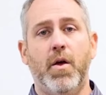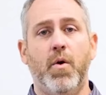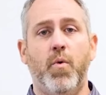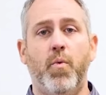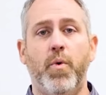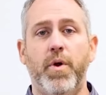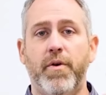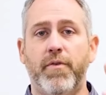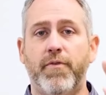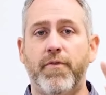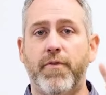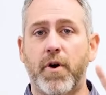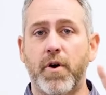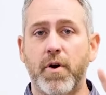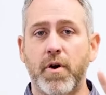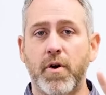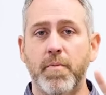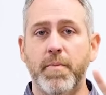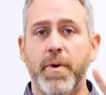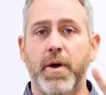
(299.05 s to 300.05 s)
When a
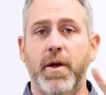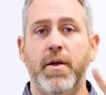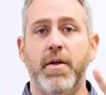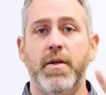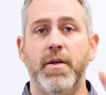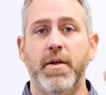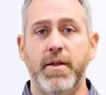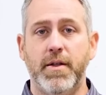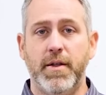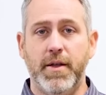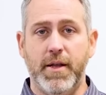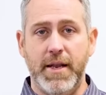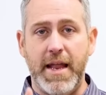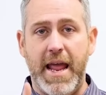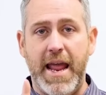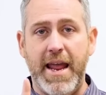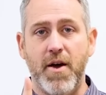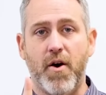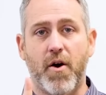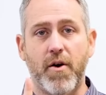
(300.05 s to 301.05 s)
verb
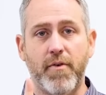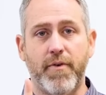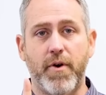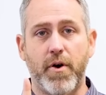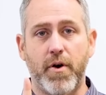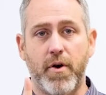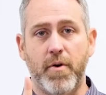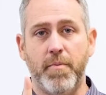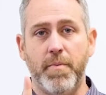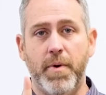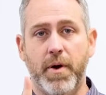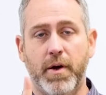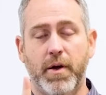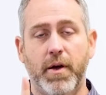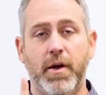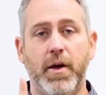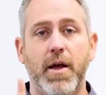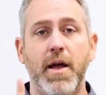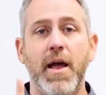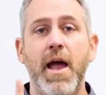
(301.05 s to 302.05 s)
an AR verb
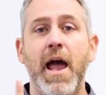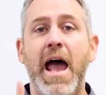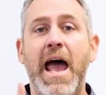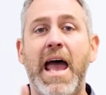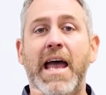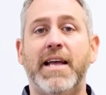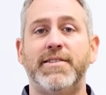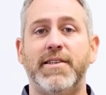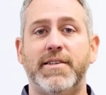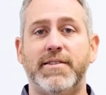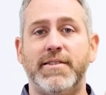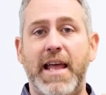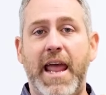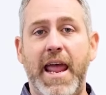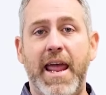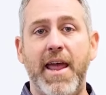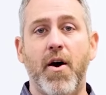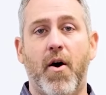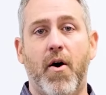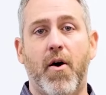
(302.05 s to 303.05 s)
has its
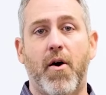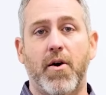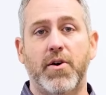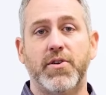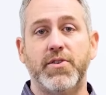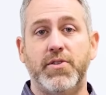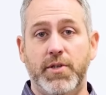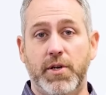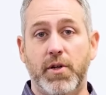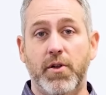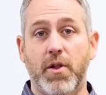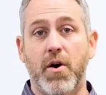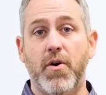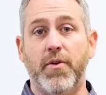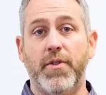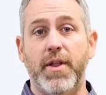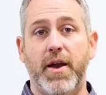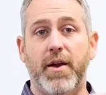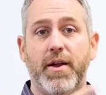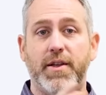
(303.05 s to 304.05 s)
AR still on there.